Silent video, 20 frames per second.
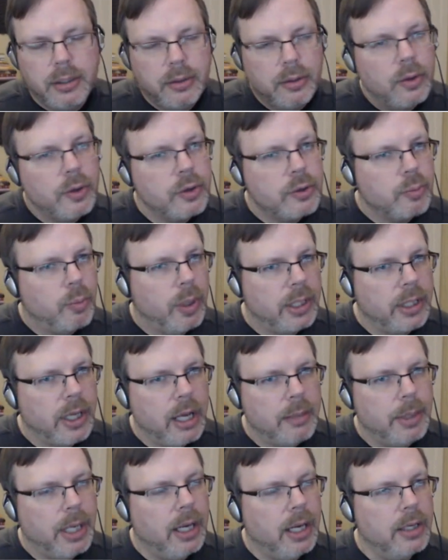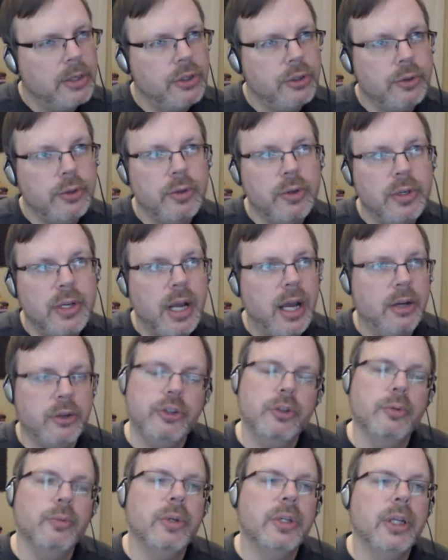There's one guy behind you. You're not
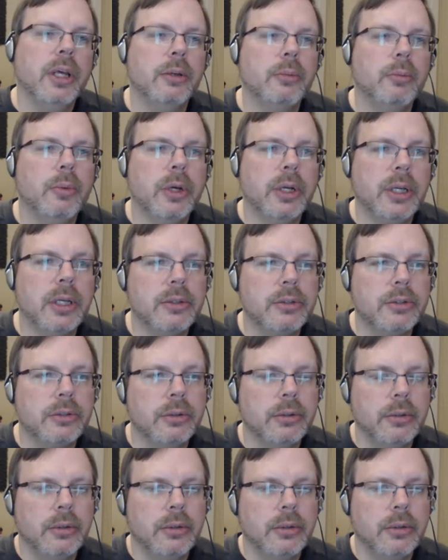sure where the other one is.